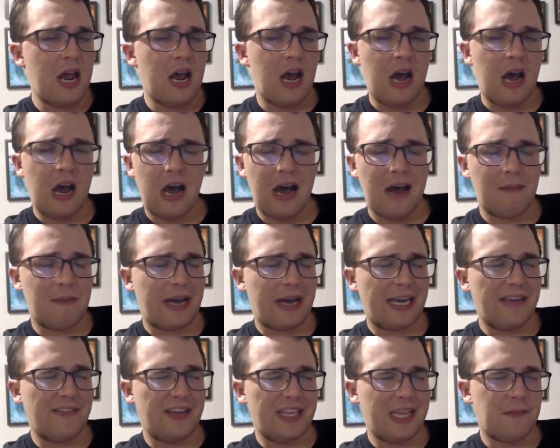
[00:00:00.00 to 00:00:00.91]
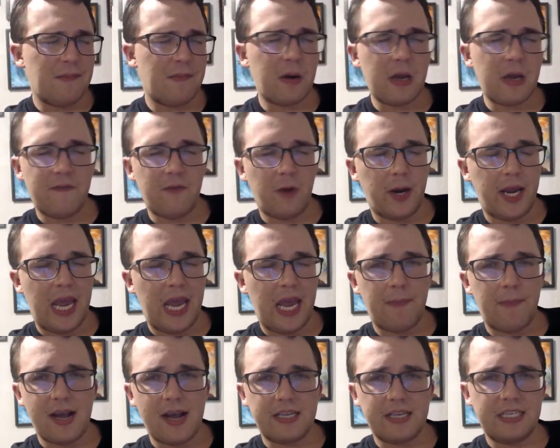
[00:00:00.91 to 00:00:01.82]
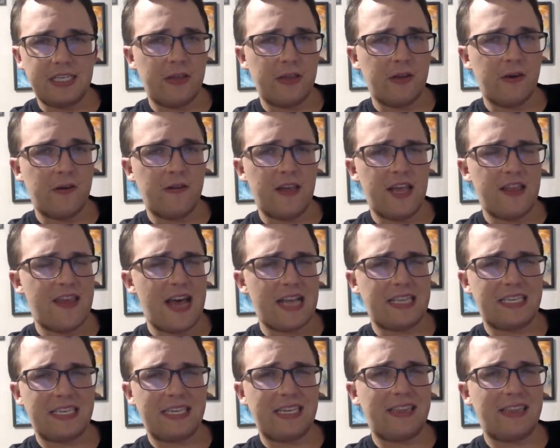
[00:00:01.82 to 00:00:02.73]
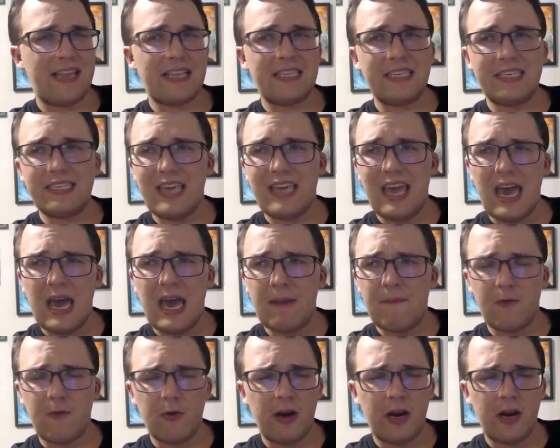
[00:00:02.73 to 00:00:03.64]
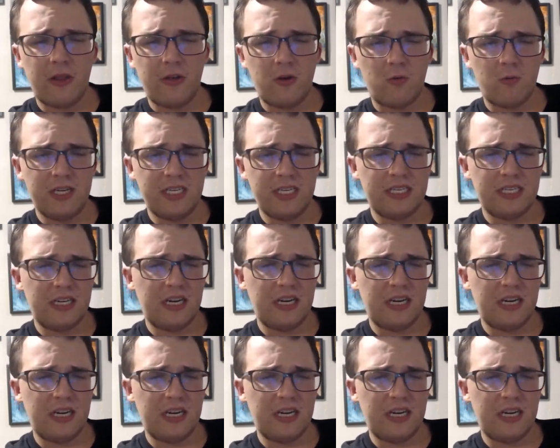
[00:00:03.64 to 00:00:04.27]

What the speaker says: I'm not giving them money for Game Pass either. That's a scam for another reason.